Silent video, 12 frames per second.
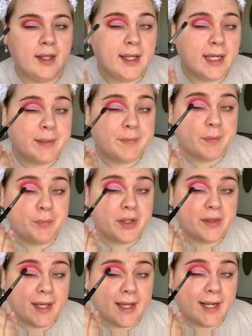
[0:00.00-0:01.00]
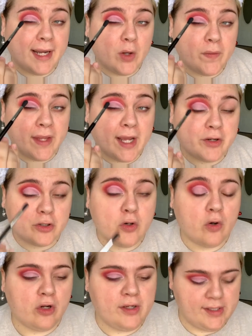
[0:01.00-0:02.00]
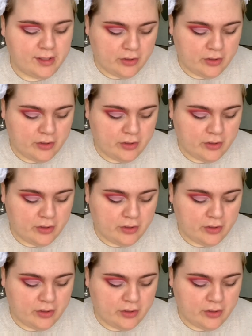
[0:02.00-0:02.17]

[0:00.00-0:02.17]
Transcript: and I'm gonna put that on the outer corner here,